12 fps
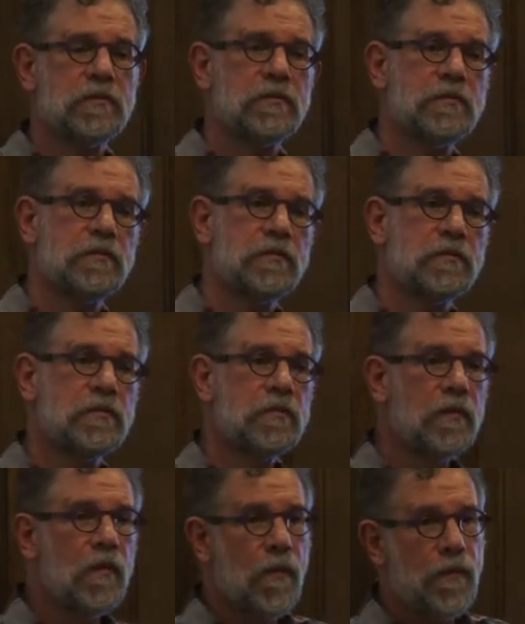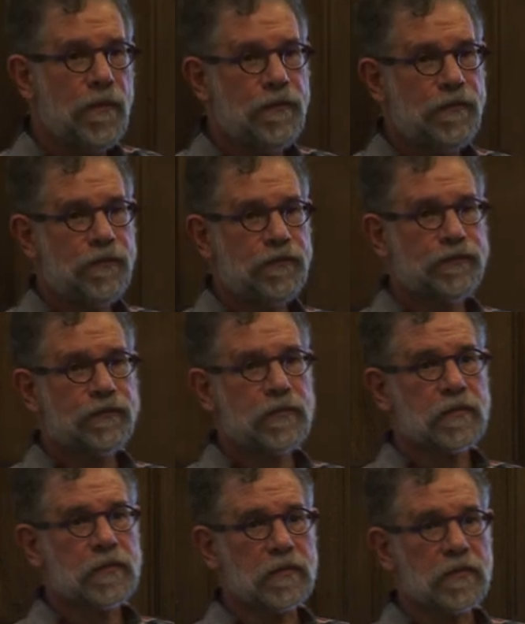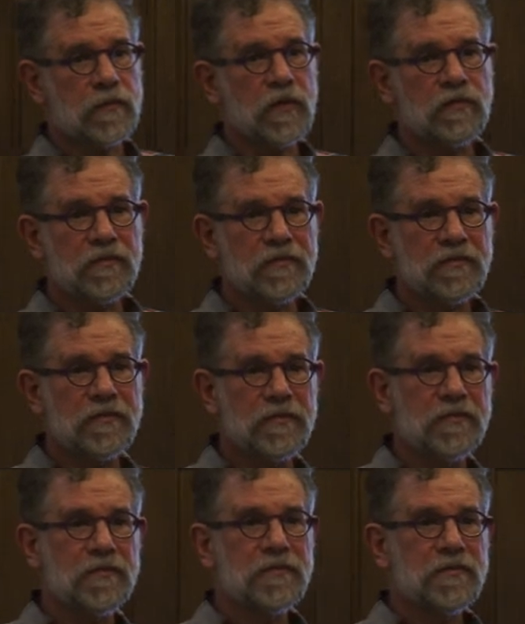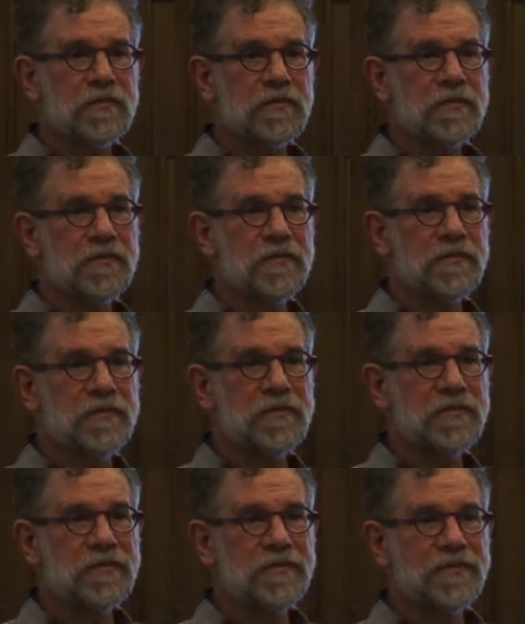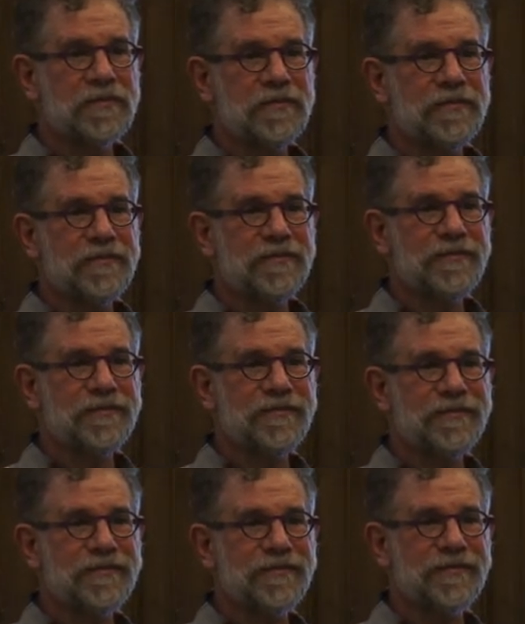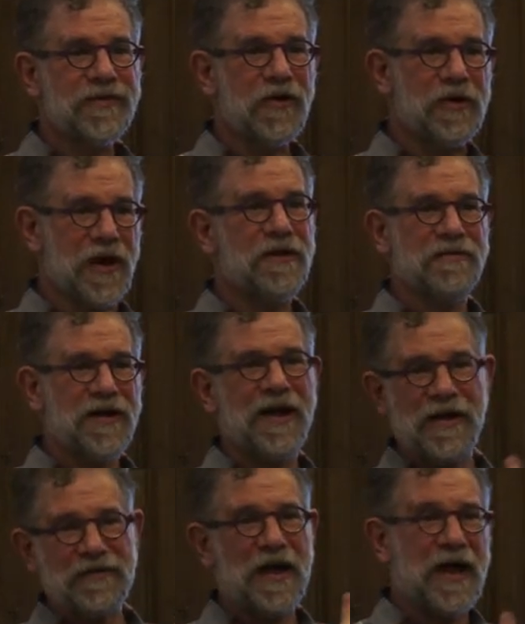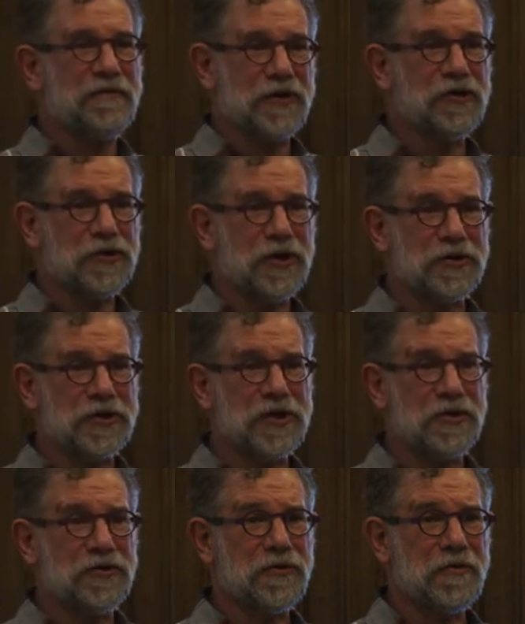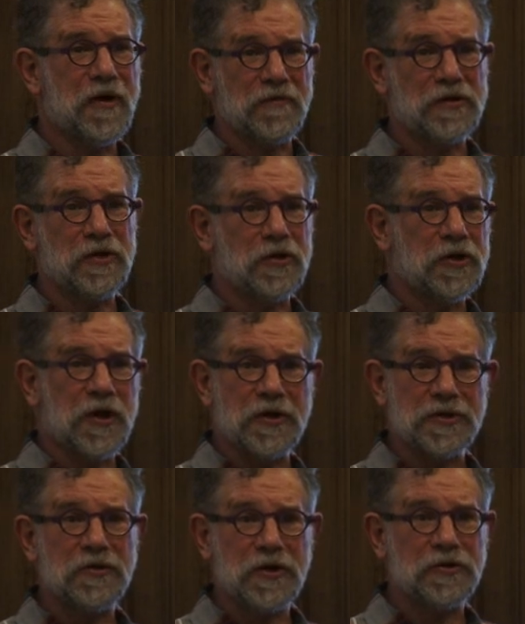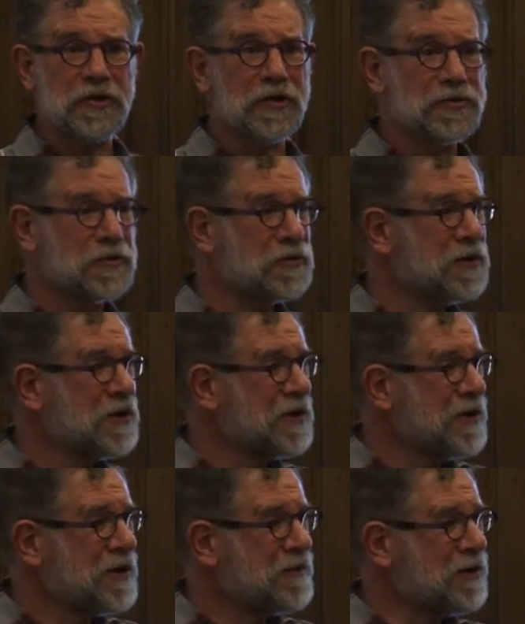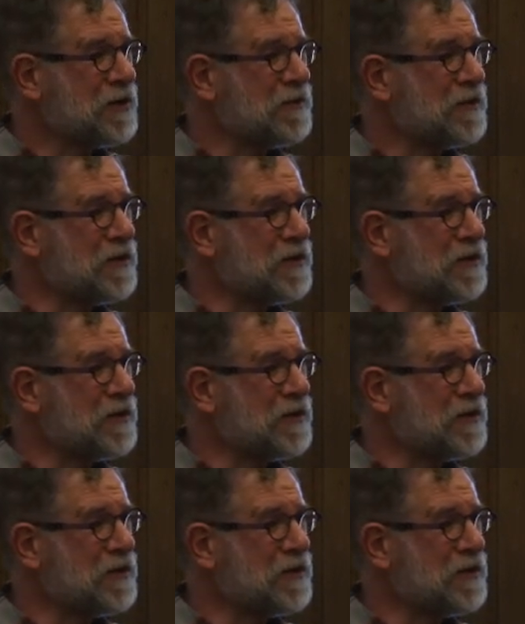if you could chat, you're going to chat with him later. Maybe if you chat with him later, I'd like some clarity on that. Tomorrow. Okay, I have to go talk to Sander. We're having dinner tonight, so I'll go talk. But